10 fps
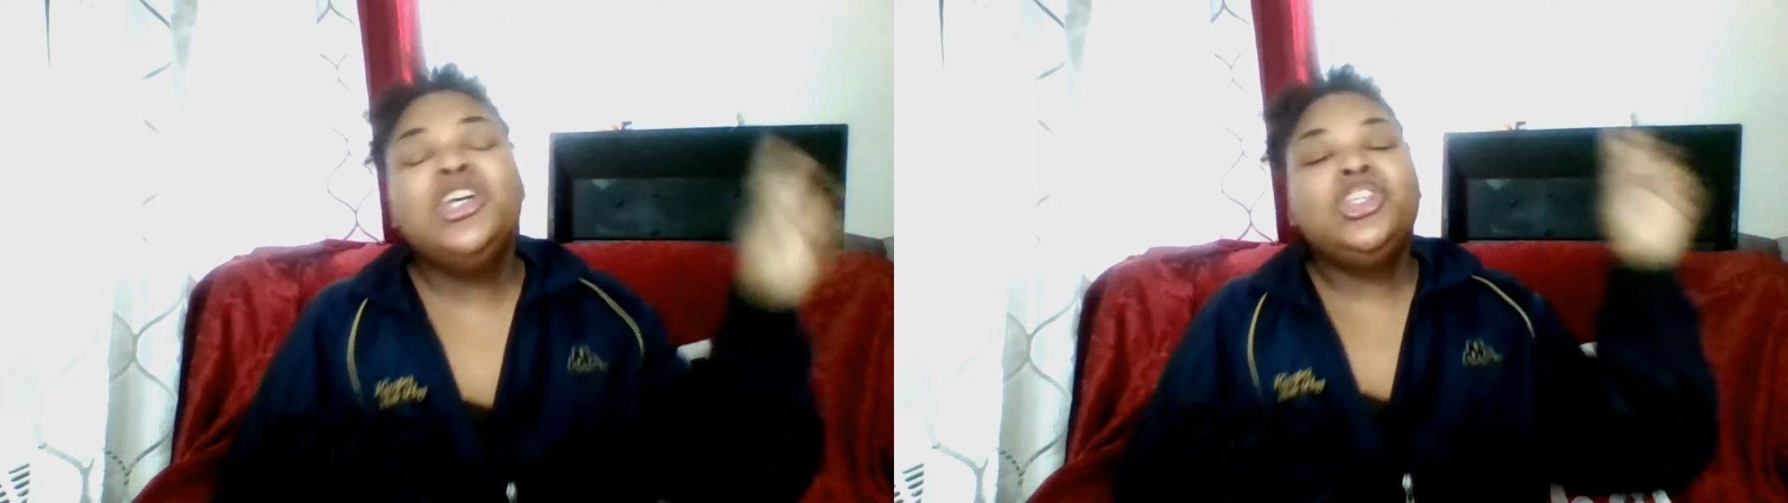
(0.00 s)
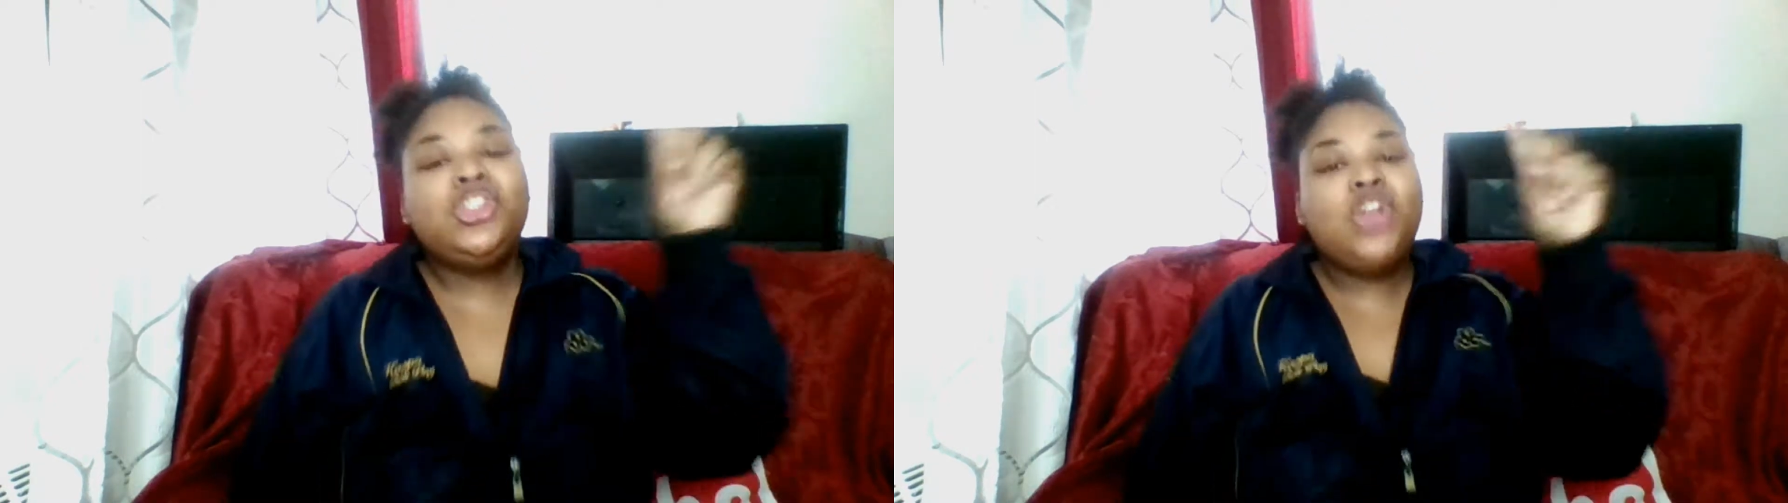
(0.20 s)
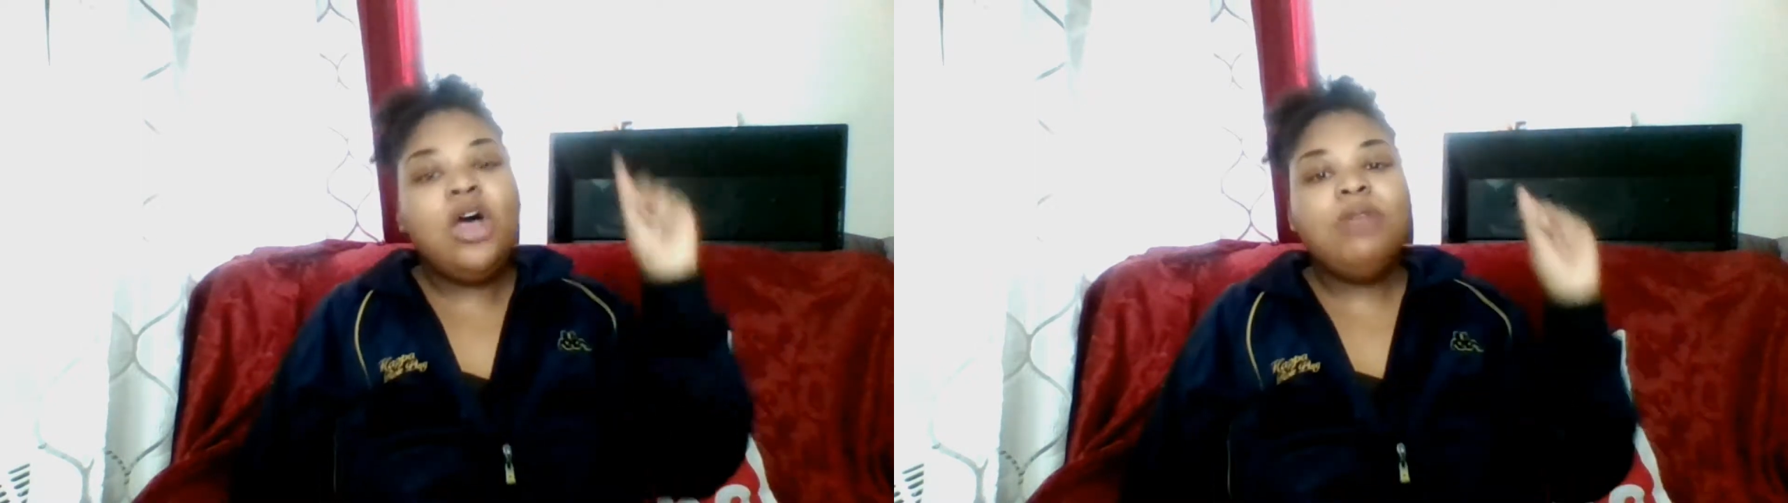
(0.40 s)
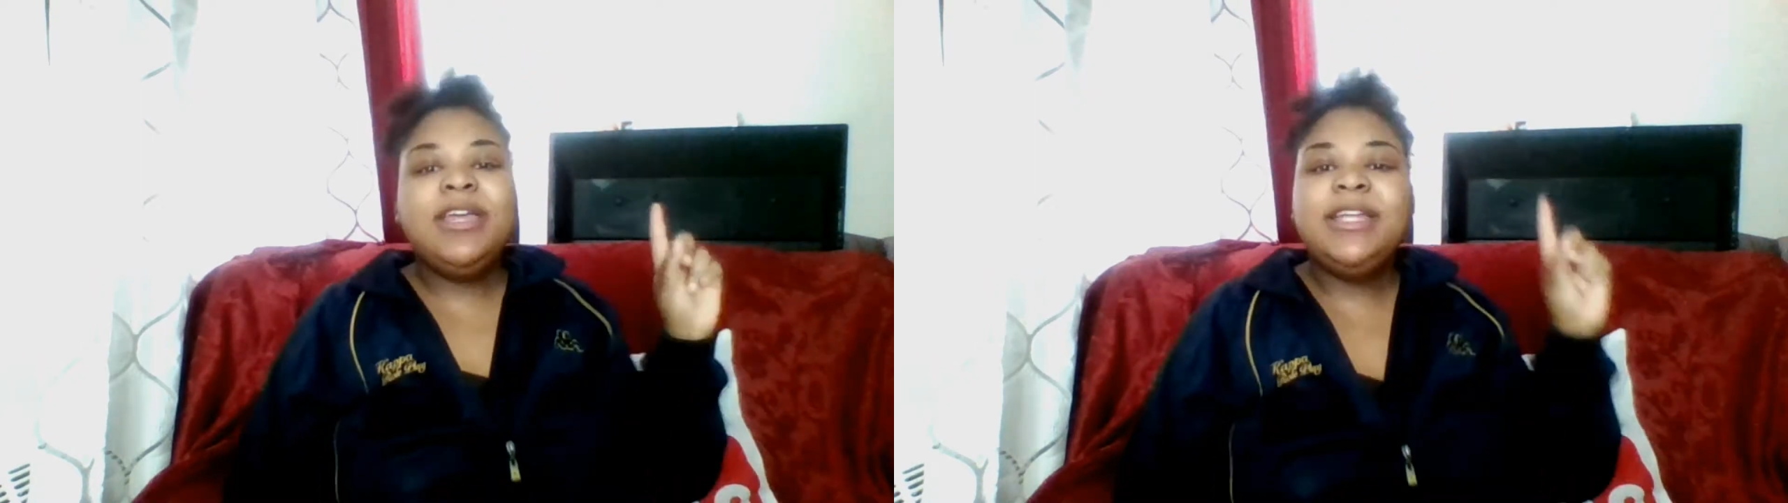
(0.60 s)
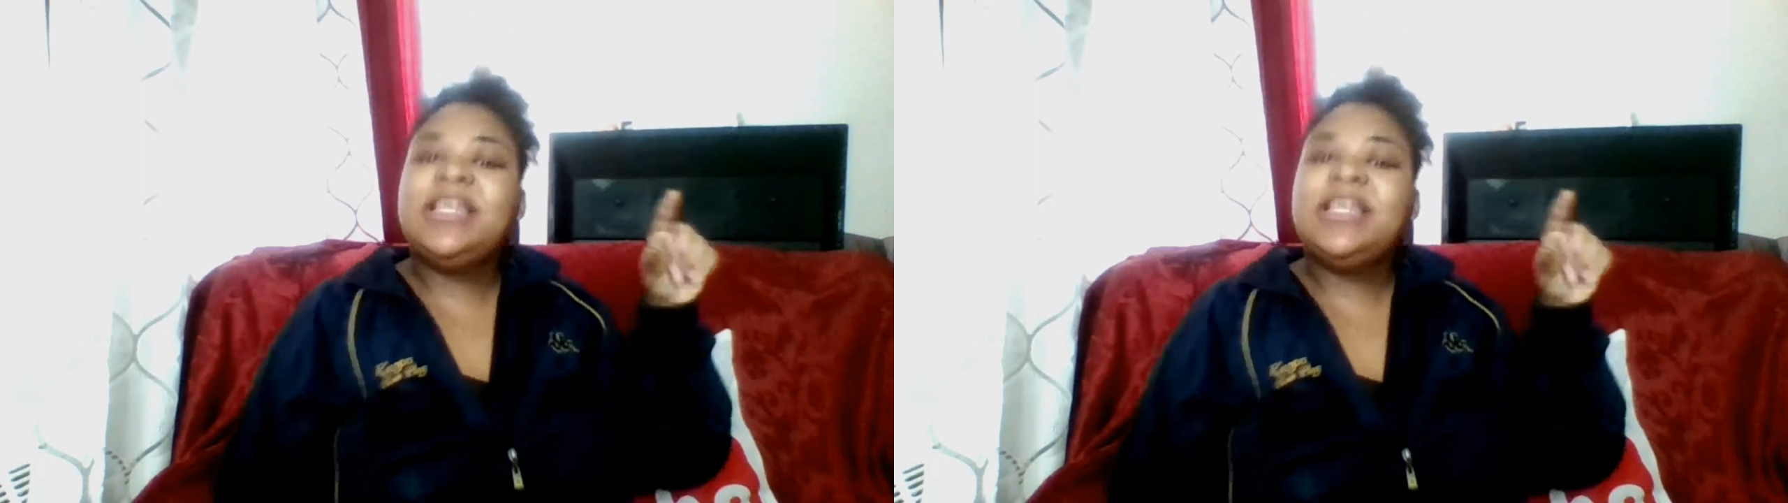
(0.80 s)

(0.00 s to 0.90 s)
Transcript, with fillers: story